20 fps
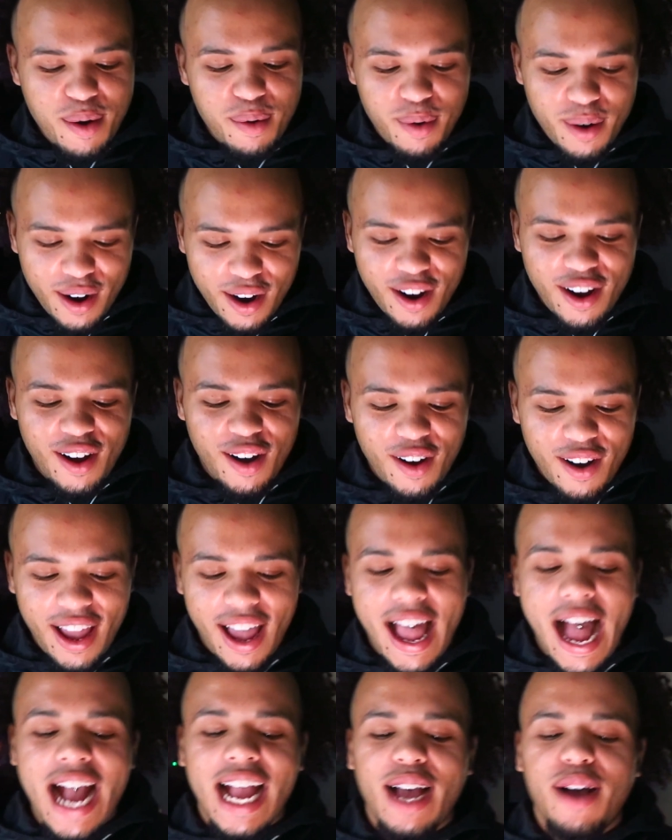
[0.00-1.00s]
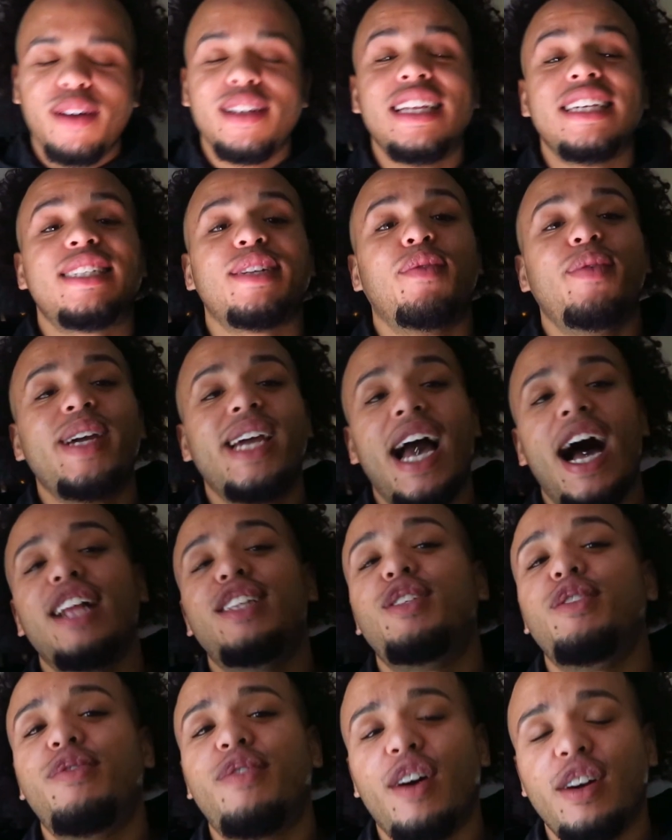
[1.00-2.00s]
Word. Okay, I, listen, we
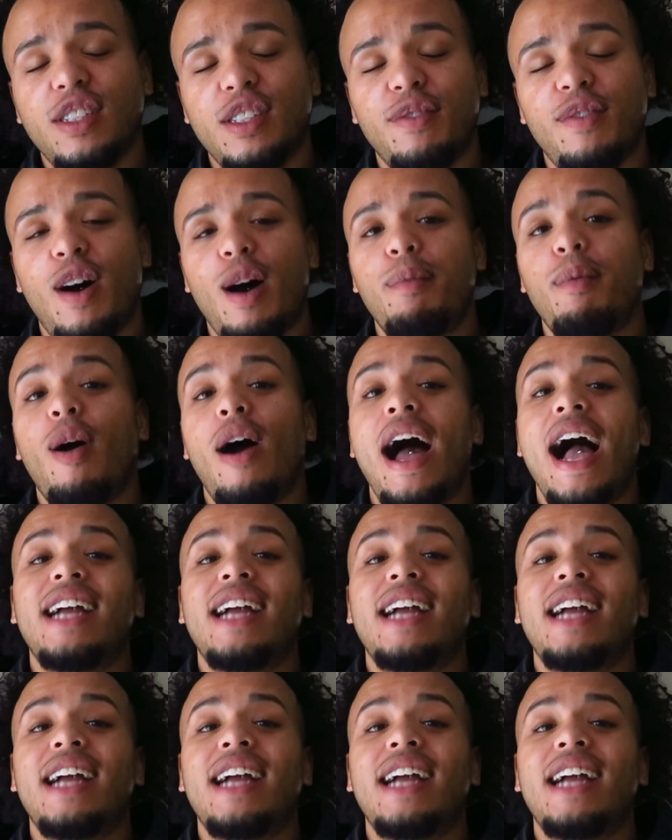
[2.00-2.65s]
got you, first of all, bro.